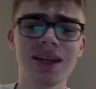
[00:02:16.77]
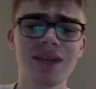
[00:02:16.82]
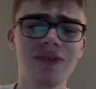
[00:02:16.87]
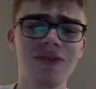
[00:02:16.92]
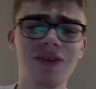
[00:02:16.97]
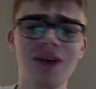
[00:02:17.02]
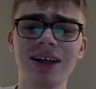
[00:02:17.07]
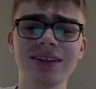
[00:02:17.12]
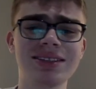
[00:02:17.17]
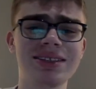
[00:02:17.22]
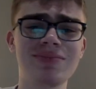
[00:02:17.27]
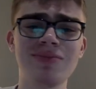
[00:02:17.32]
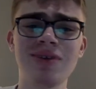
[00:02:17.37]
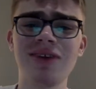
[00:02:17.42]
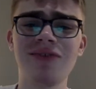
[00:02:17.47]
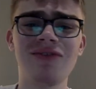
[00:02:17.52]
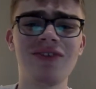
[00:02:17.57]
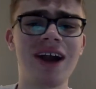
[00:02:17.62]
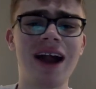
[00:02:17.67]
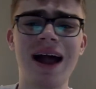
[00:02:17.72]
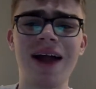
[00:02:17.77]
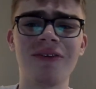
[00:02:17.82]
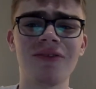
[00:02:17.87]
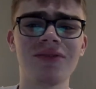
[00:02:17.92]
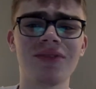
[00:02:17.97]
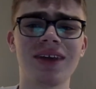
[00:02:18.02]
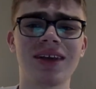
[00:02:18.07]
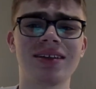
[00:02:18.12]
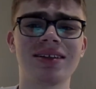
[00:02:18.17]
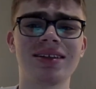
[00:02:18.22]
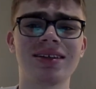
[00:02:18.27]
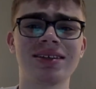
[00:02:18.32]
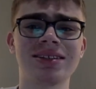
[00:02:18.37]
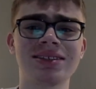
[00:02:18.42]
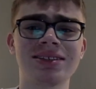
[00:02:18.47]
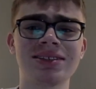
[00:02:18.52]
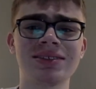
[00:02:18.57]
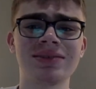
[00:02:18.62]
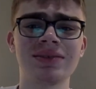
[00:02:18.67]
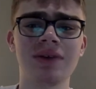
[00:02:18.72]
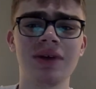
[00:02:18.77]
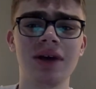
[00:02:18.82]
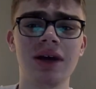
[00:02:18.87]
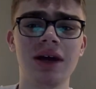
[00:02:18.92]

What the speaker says: well, to be fair, I don't think this,